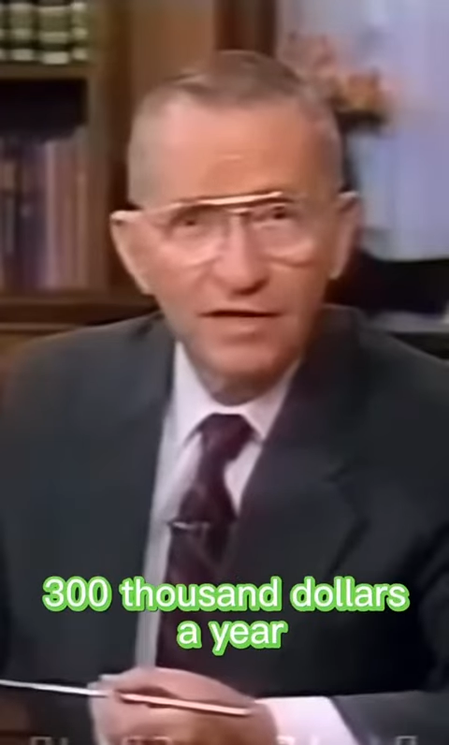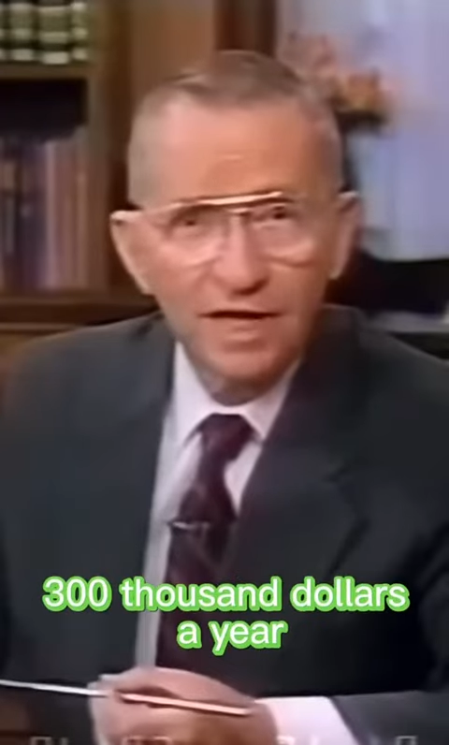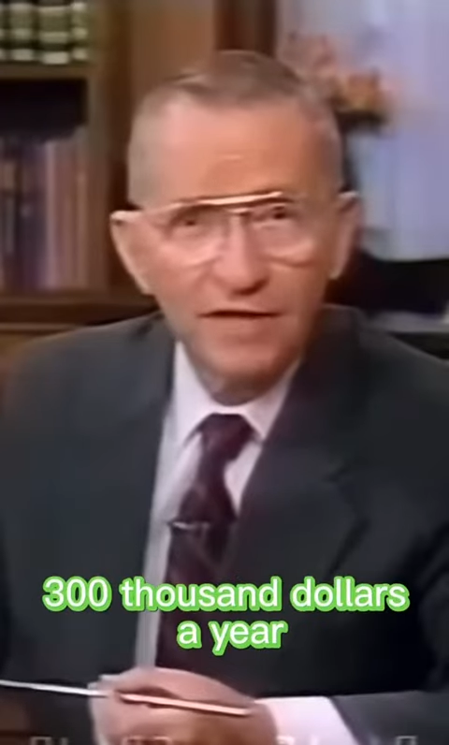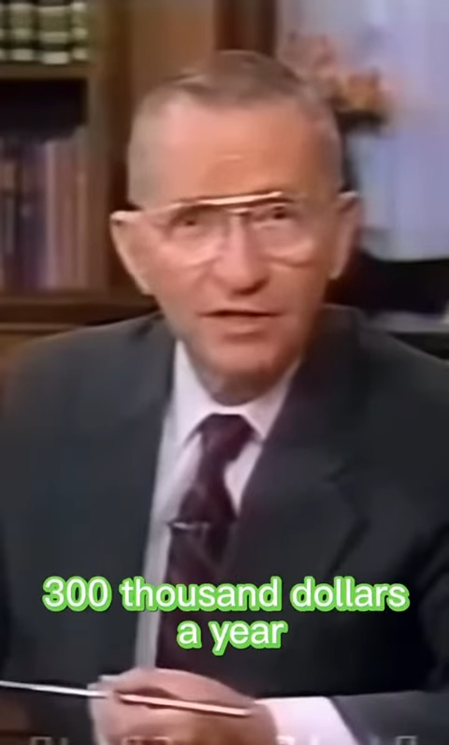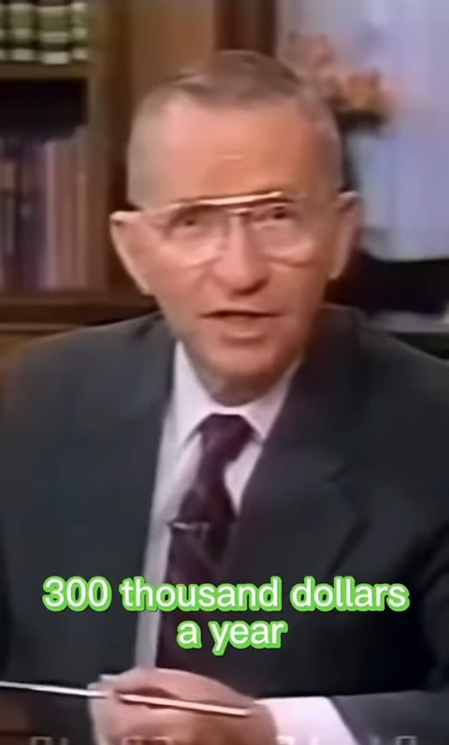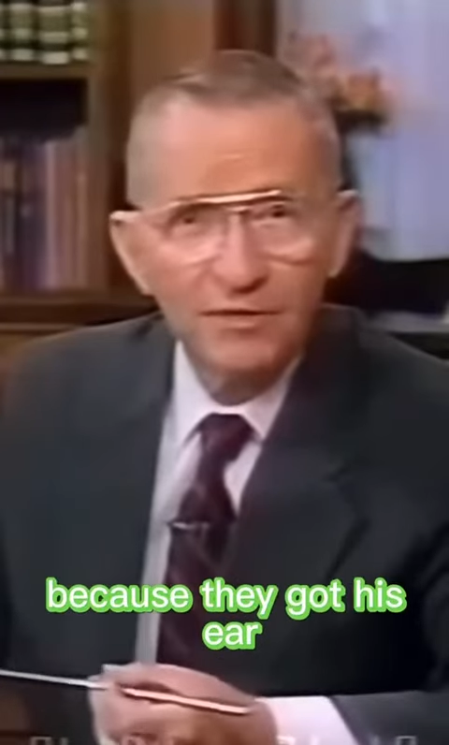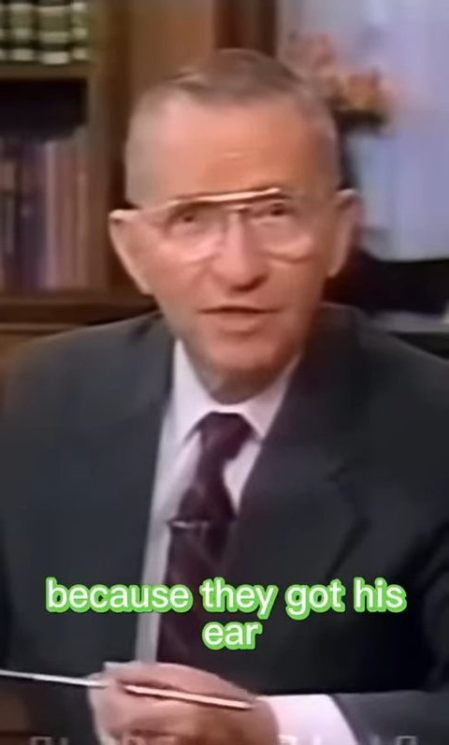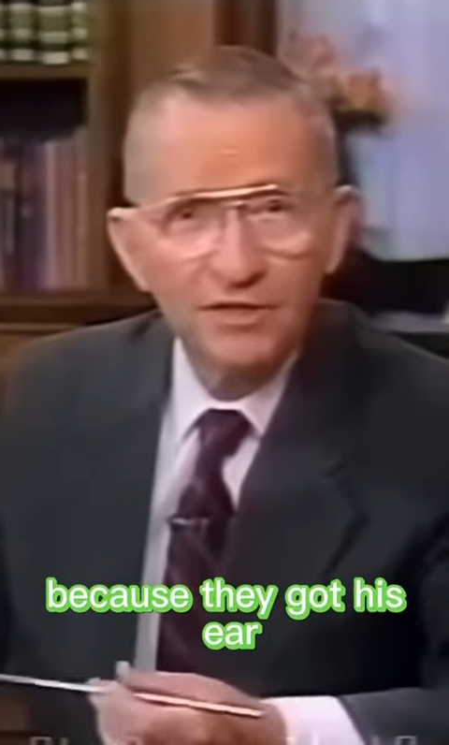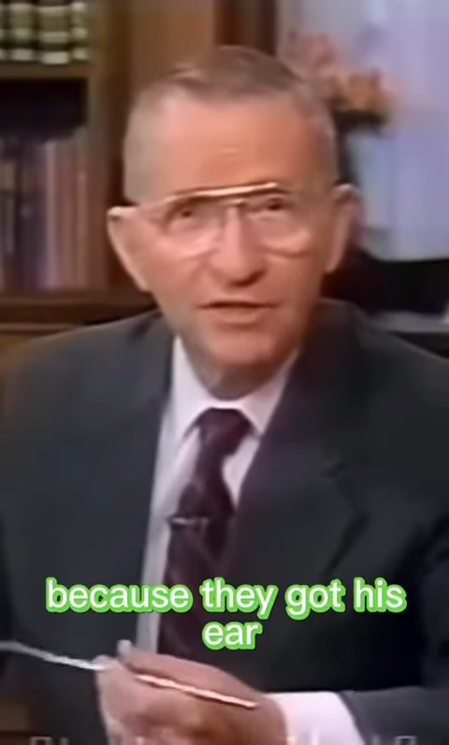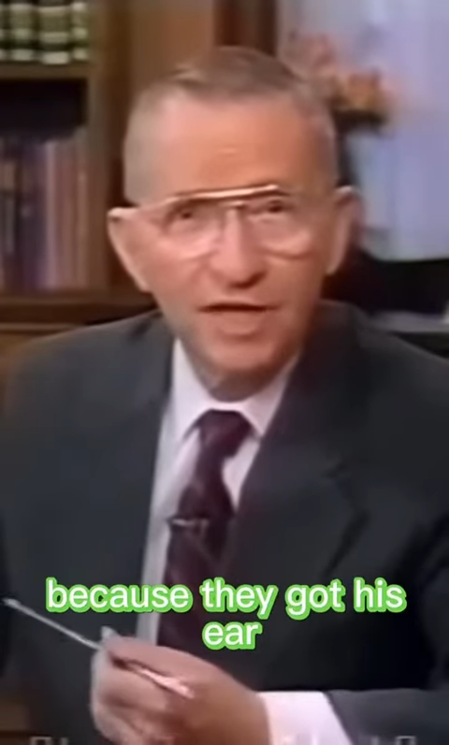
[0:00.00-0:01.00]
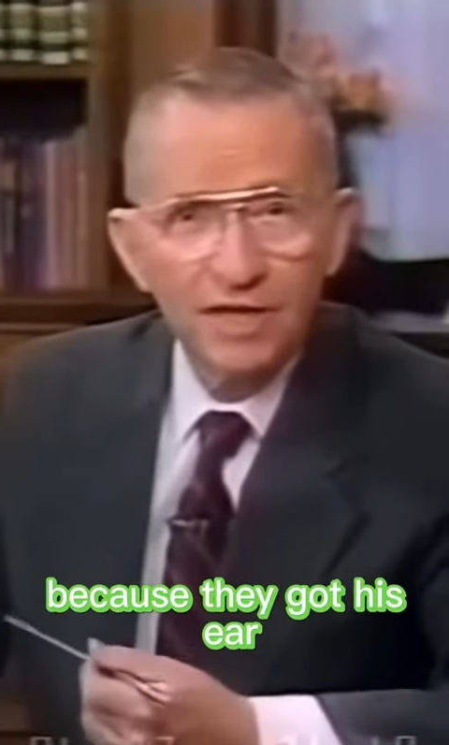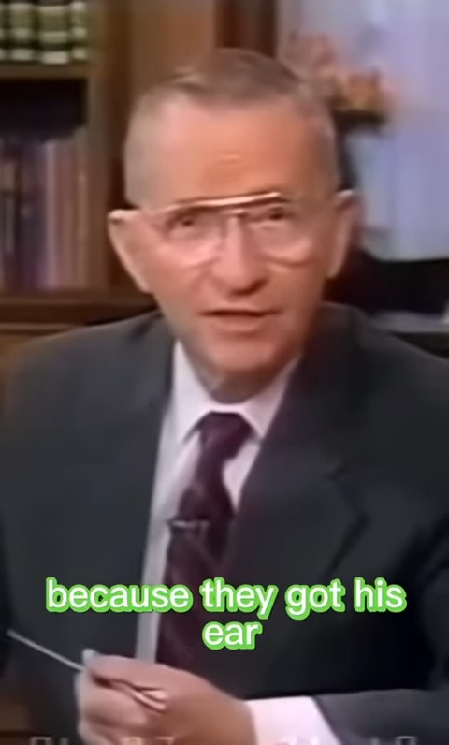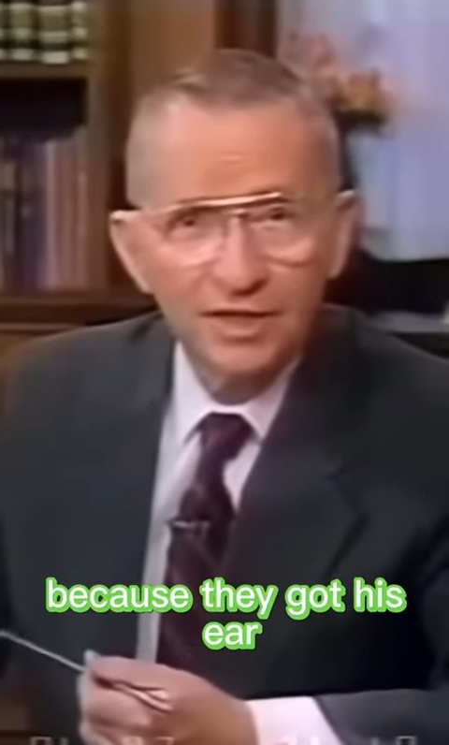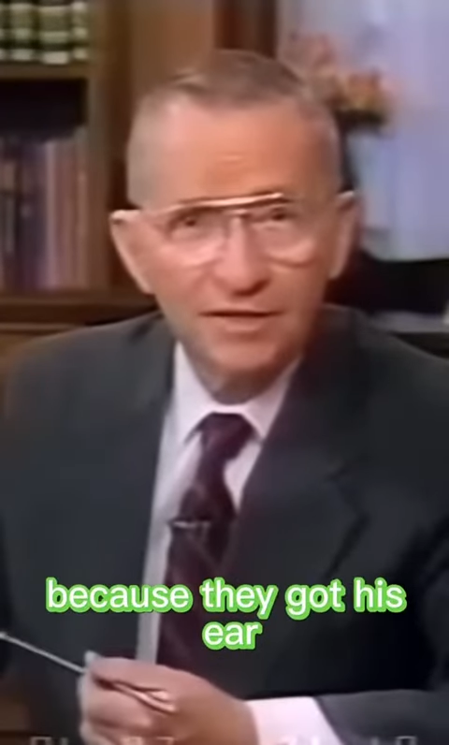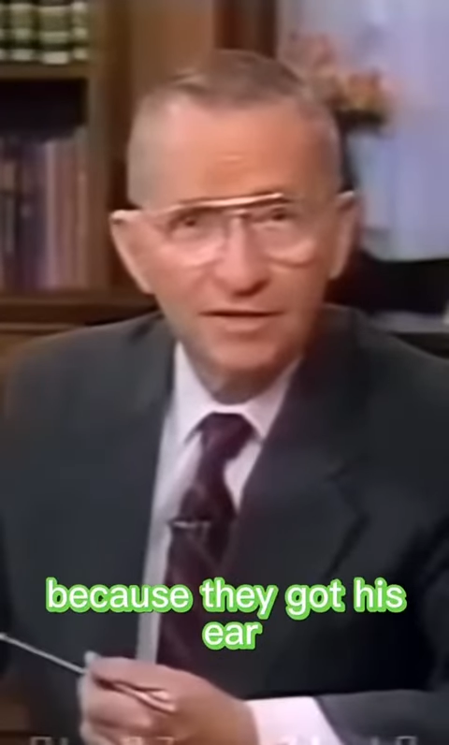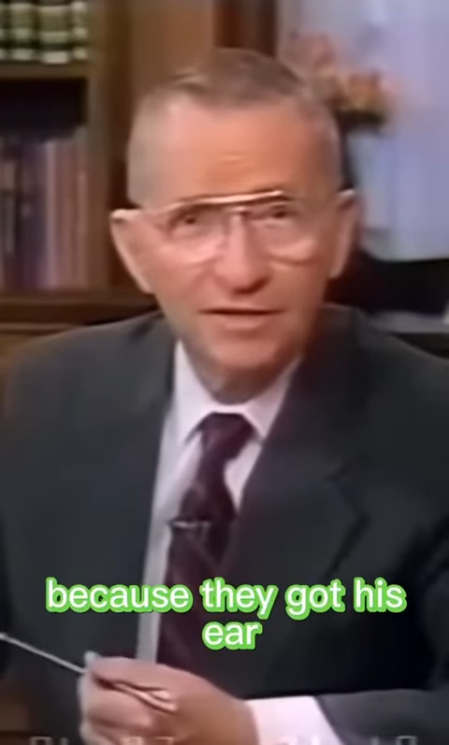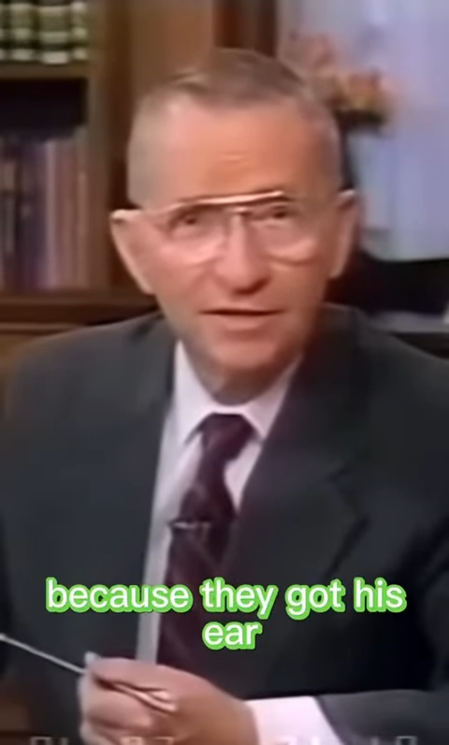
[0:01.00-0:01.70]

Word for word: dollars a year because they got his ear.